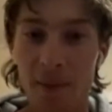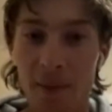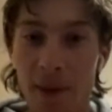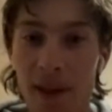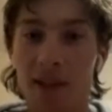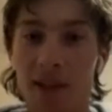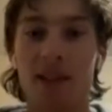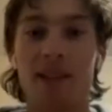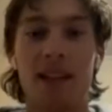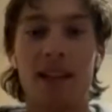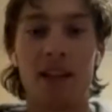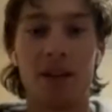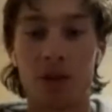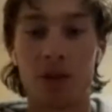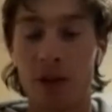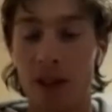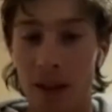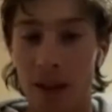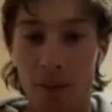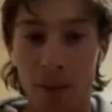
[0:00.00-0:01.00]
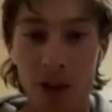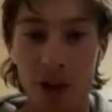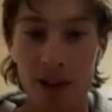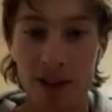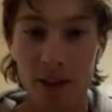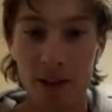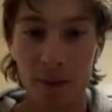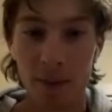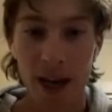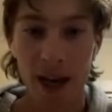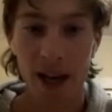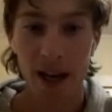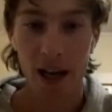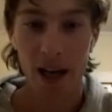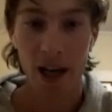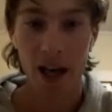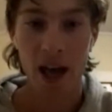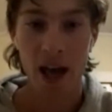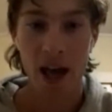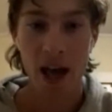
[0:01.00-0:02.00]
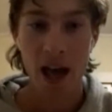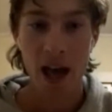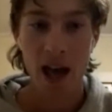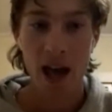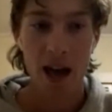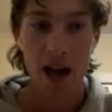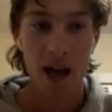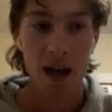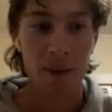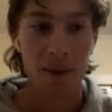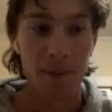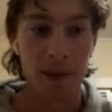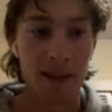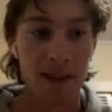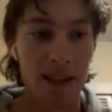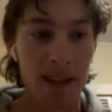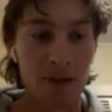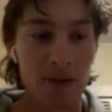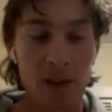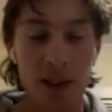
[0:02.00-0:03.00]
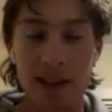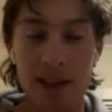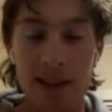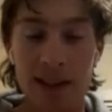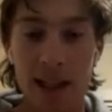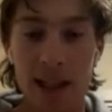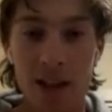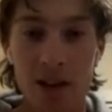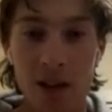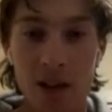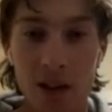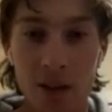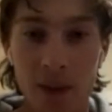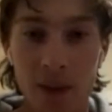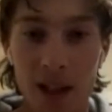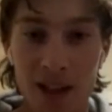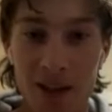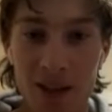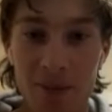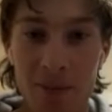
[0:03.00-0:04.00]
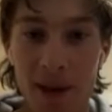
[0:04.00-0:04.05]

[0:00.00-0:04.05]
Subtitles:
As I said, he was really modest about it and didn't really say too much.